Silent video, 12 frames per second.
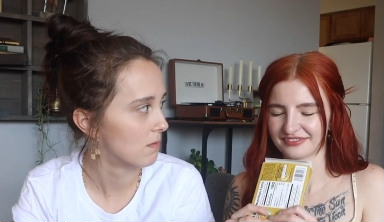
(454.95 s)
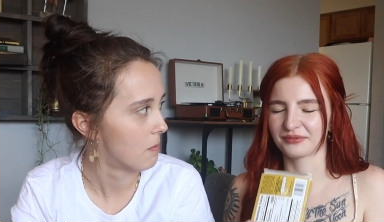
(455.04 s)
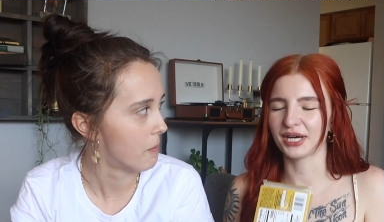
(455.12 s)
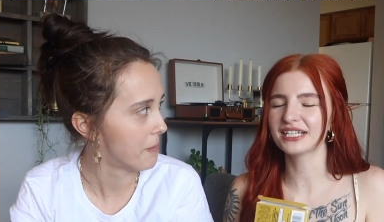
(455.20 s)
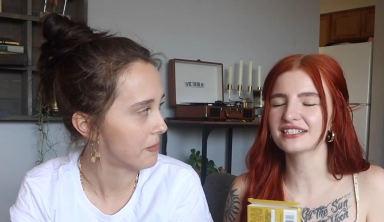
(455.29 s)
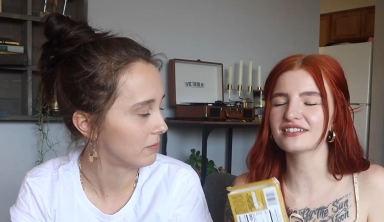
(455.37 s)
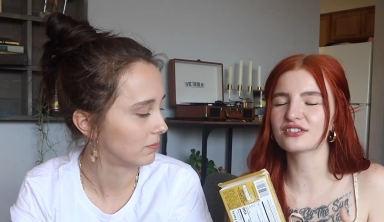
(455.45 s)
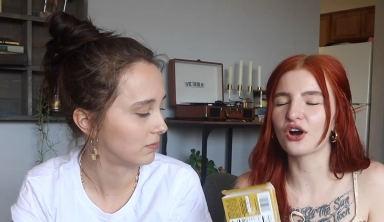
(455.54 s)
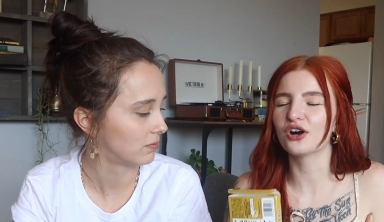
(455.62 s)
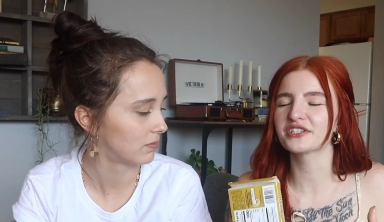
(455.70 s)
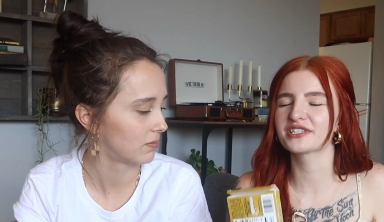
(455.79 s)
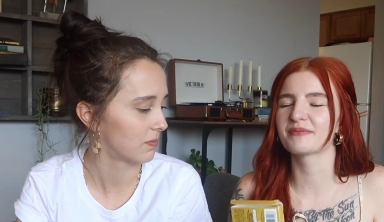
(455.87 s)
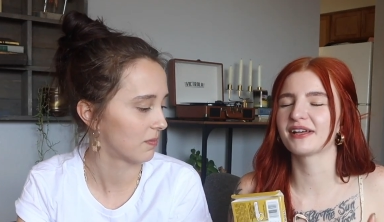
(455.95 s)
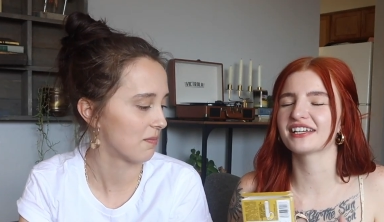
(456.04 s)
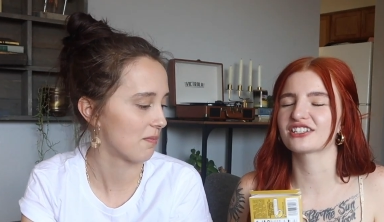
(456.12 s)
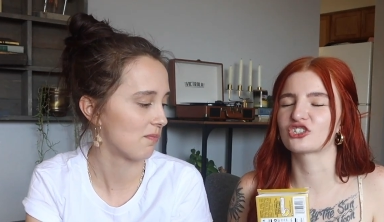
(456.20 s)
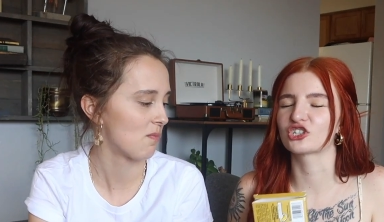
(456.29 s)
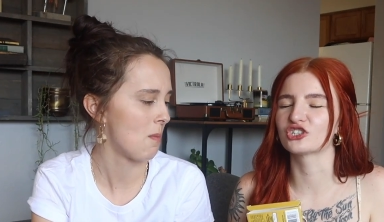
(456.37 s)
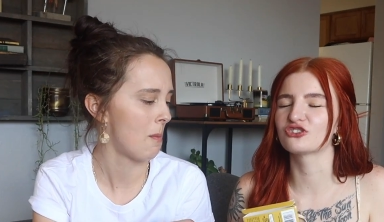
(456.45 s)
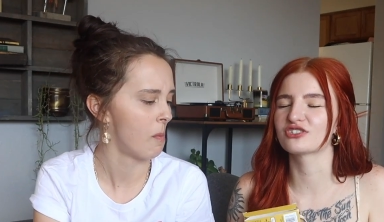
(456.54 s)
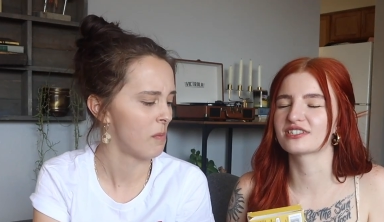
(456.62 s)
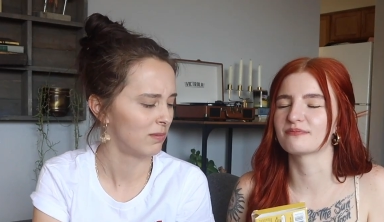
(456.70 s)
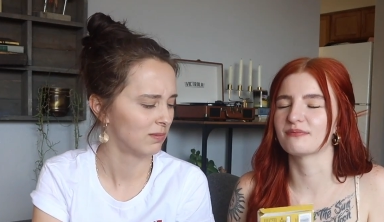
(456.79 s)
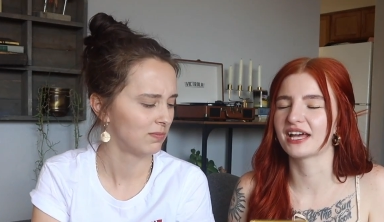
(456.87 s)
Speaker 1: Why does this all smell like
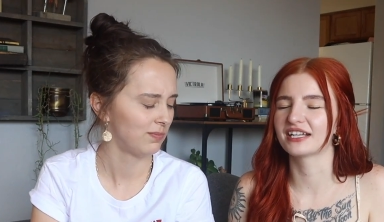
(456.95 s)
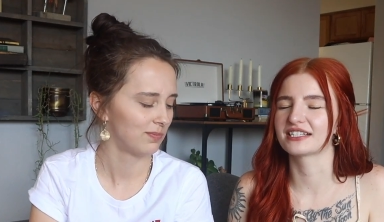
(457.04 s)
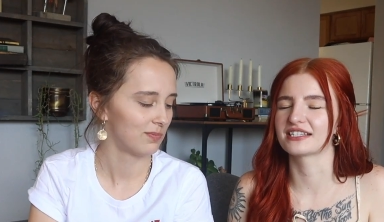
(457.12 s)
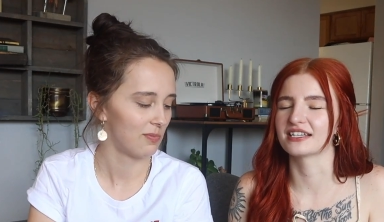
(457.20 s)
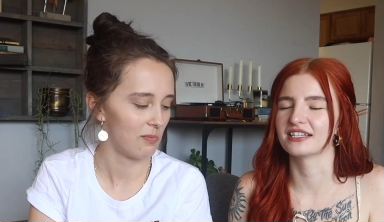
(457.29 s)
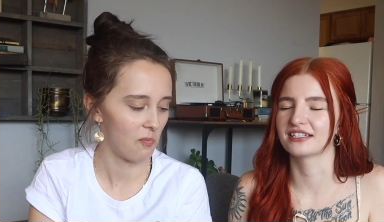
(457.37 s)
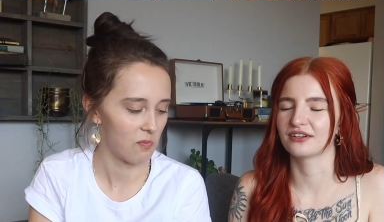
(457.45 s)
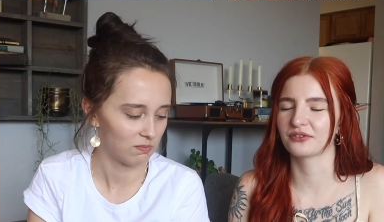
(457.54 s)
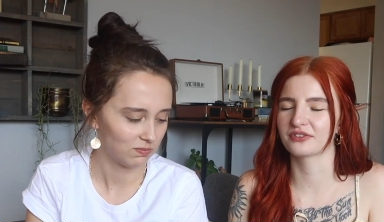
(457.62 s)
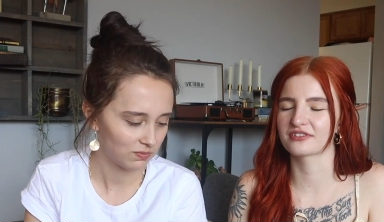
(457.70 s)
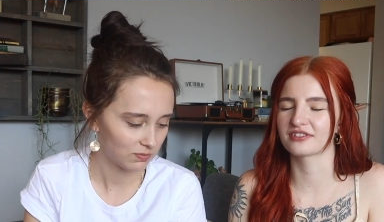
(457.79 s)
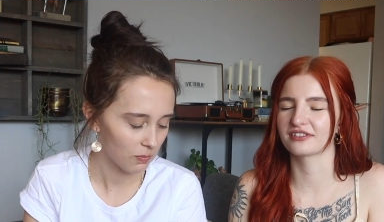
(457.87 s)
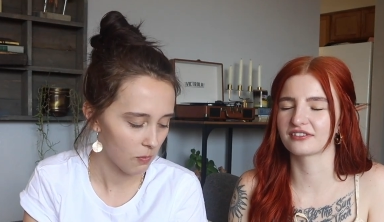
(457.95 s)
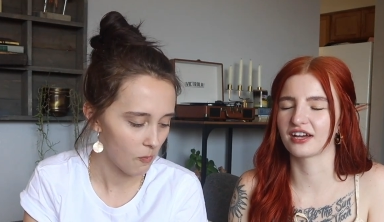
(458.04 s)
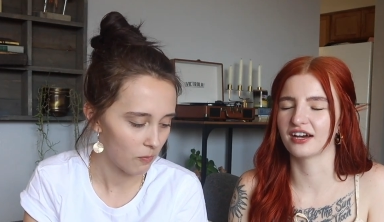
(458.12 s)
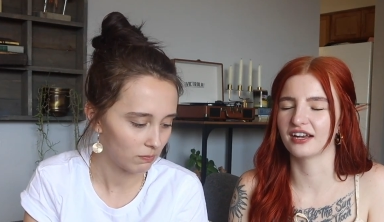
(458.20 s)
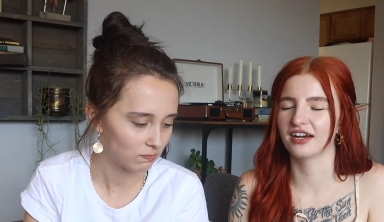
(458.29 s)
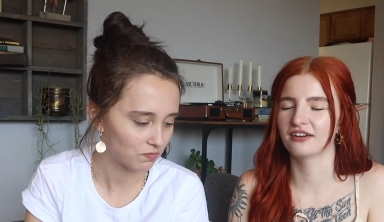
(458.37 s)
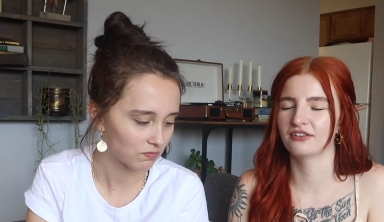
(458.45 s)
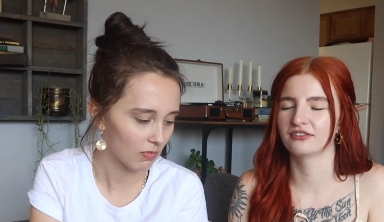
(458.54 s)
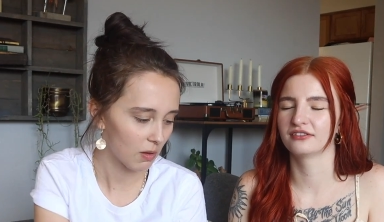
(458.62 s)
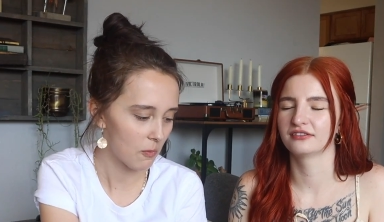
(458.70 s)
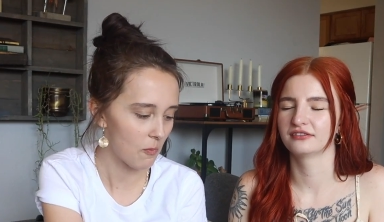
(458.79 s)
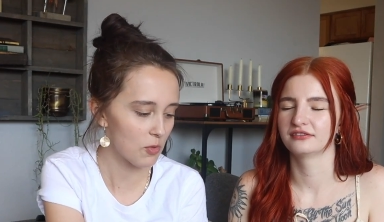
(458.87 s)
children's medicine? Oh, there's a little
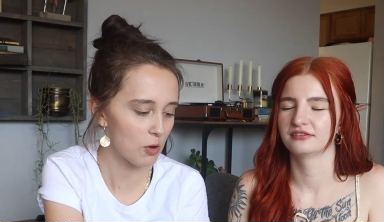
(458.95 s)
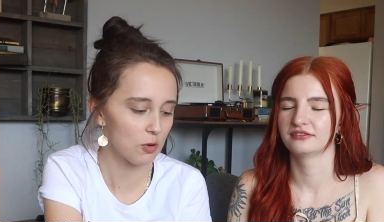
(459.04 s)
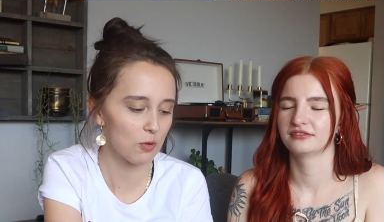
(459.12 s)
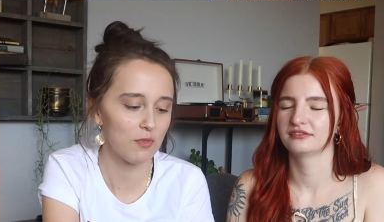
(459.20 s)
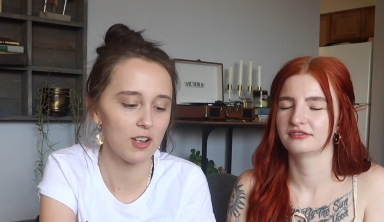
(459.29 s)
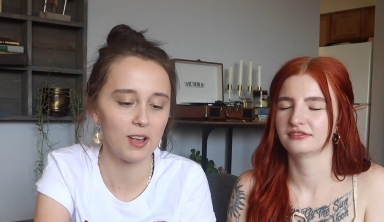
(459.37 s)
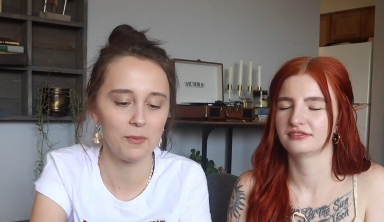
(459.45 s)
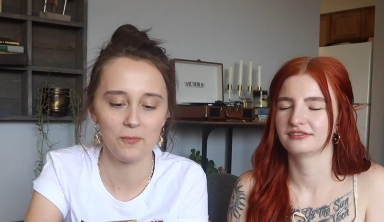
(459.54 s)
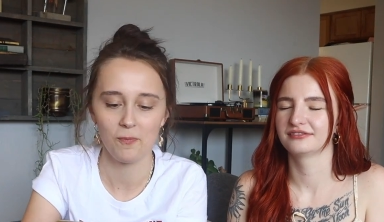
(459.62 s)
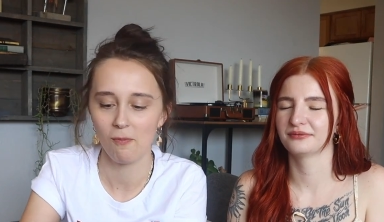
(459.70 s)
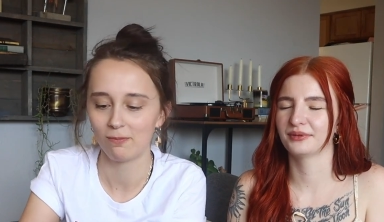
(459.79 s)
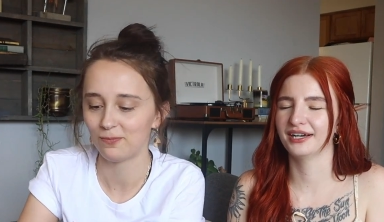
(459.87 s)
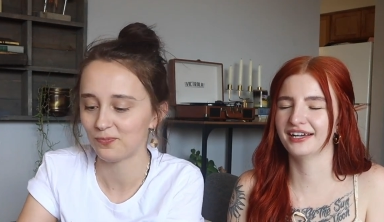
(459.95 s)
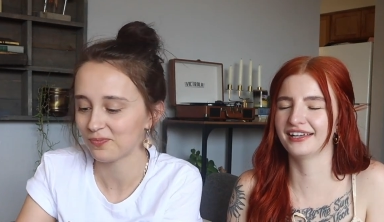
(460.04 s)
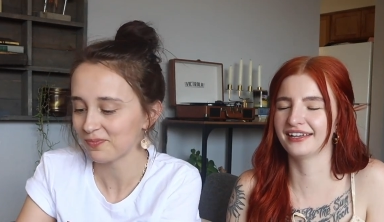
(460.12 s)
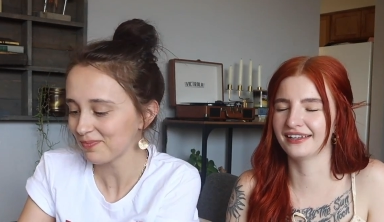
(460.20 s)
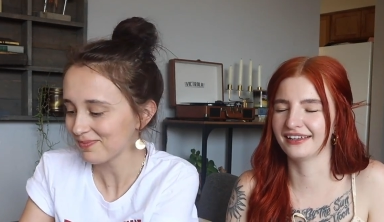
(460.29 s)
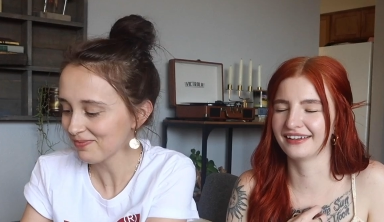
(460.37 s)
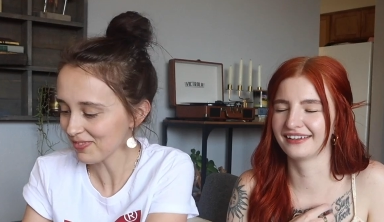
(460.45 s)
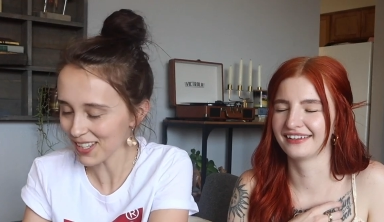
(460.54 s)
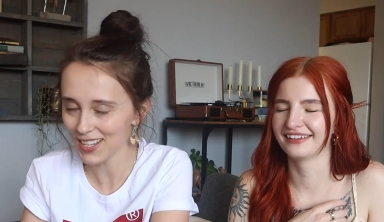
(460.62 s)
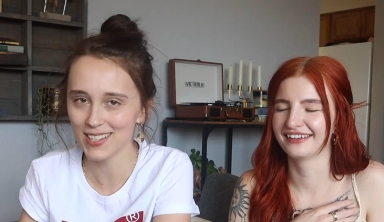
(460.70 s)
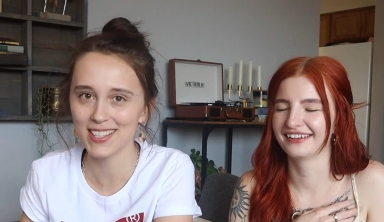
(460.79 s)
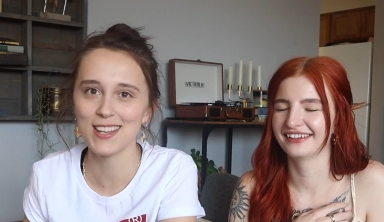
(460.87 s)
cutout? No, don't feel it.
Speaker 2: Why?
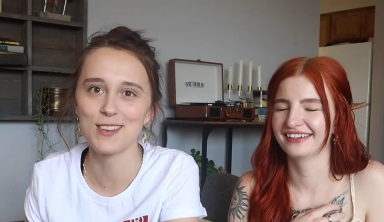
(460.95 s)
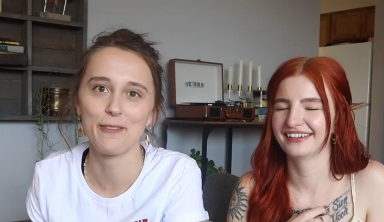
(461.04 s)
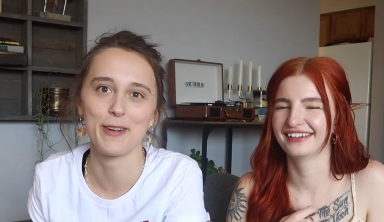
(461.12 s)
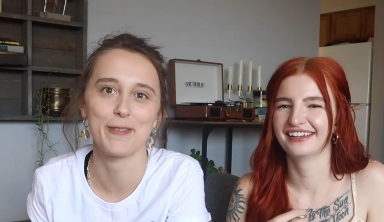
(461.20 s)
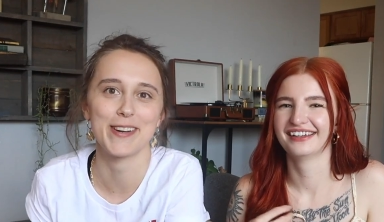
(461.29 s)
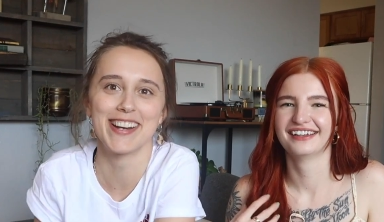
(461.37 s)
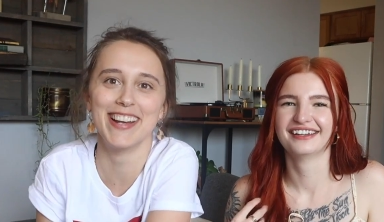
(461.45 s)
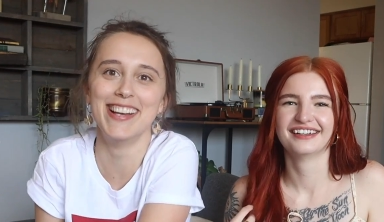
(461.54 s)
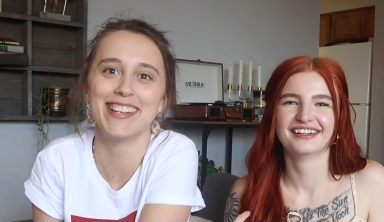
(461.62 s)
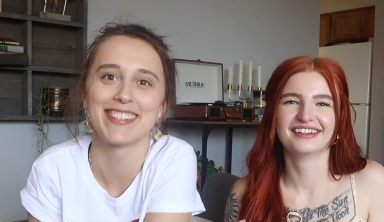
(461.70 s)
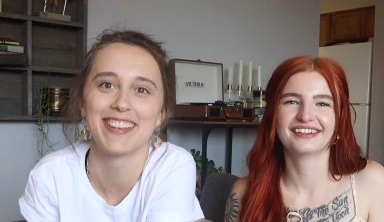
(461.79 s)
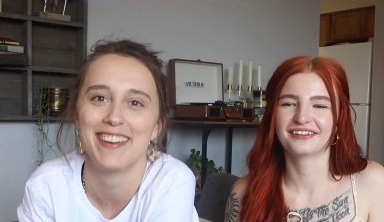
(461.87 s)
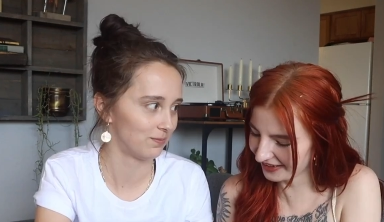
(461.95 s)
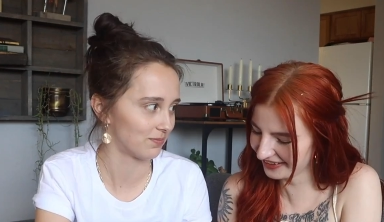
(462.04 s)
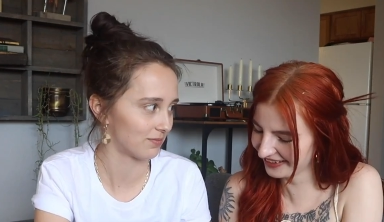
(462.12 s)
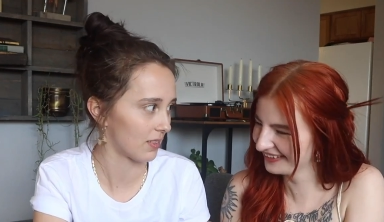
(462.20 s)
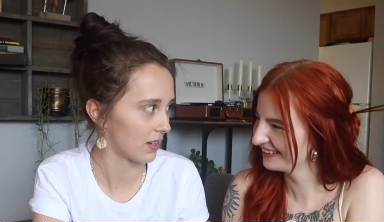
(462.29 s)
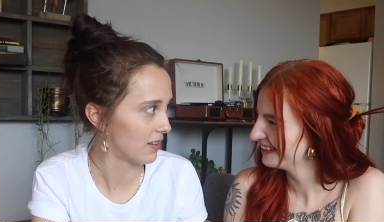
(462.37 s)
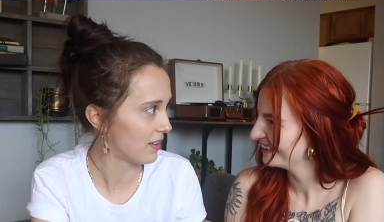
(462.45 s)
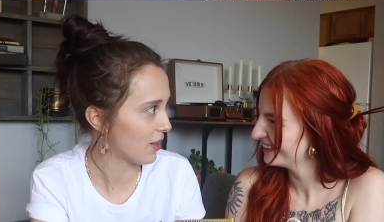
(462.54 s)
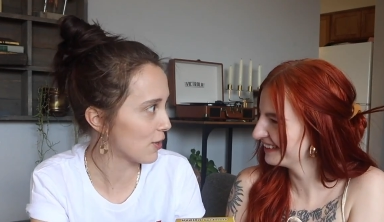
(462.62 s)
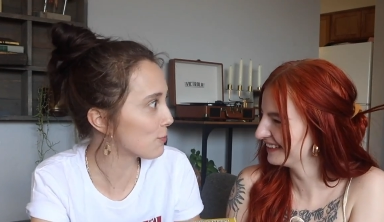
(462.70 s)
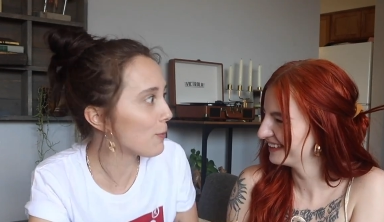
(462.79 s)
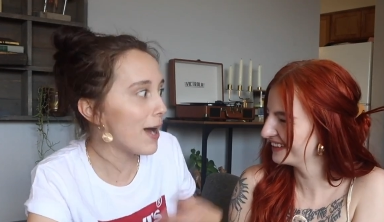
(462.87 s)
Because then you'll feel what it is. Why are